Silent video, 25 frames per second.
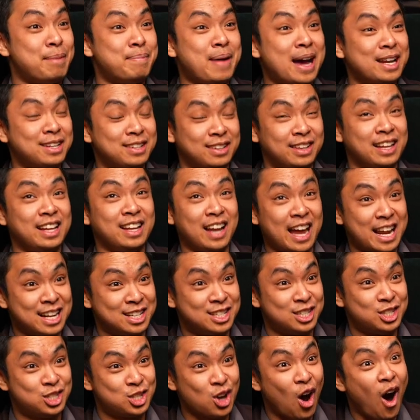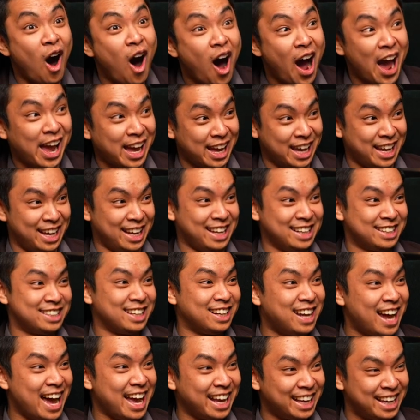about they're like dying to
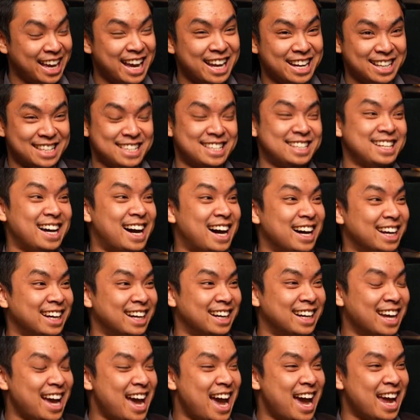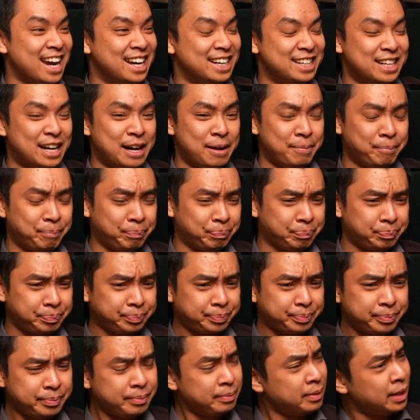like get it started. And um,
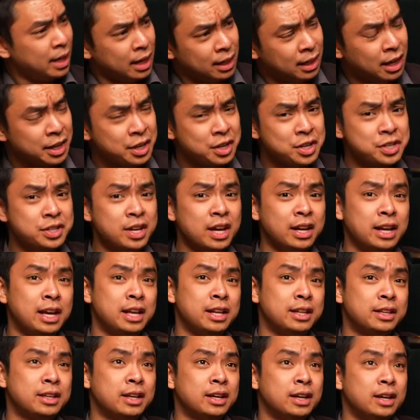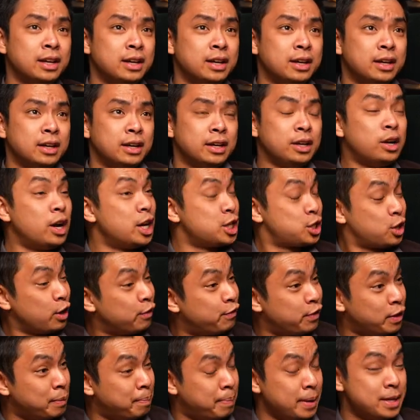like you said, it you know, it's good
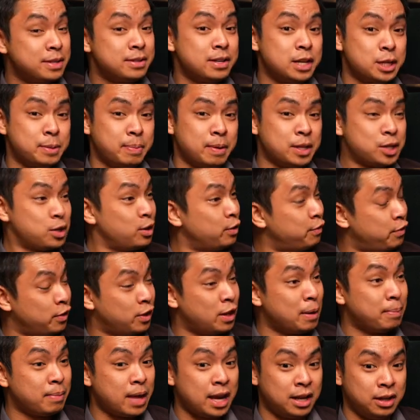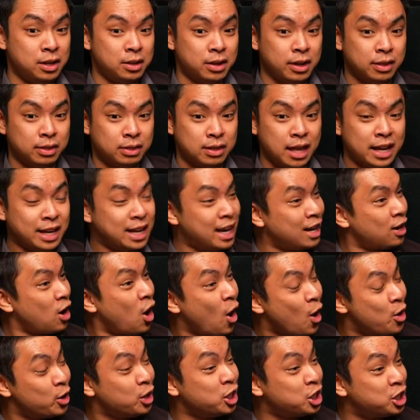for the business, but it's good for them. They, you know, they get
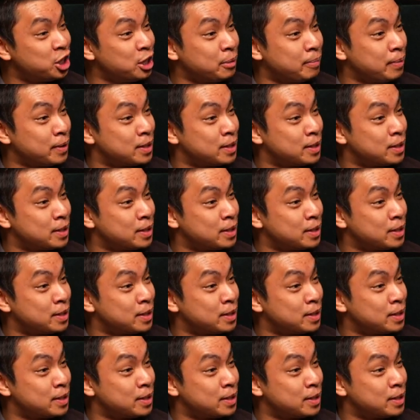ownership